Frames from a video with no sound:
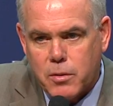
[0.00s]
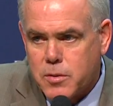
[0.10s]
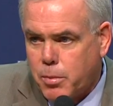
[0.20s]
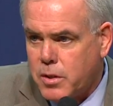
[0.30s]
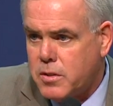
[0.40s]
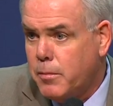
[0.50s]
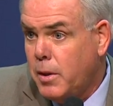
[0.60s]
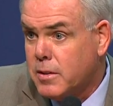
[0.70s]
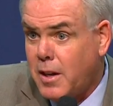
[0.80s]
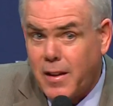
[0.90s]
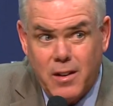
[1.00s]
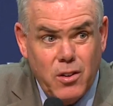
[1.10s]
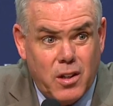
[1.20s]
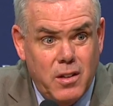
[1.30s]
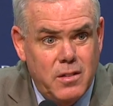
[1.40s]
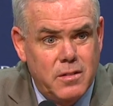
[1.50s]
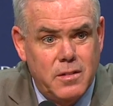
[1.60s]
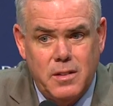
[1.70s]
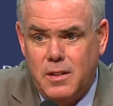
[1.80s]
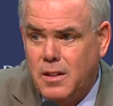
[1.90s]
What's impressive to me is how they look,
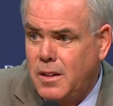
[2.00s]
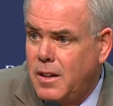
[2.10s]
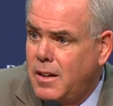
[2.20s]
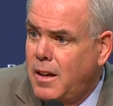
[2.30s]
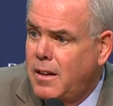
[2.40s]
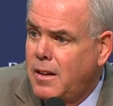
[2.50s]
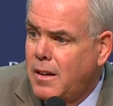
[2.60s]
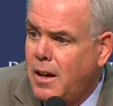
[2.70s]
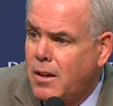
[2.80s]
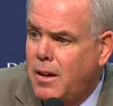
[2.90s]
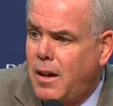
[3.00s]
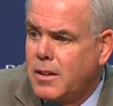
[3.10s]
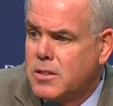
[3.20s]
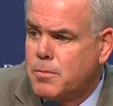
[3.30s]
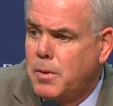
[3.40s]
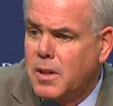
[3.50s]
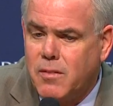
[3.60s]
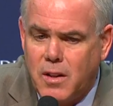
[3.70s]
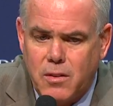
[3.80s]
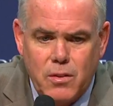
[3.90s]
and uh, how I just
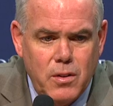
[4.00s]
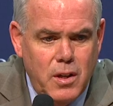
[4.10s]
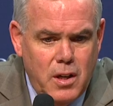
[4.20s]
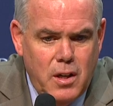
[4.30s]
believe that they're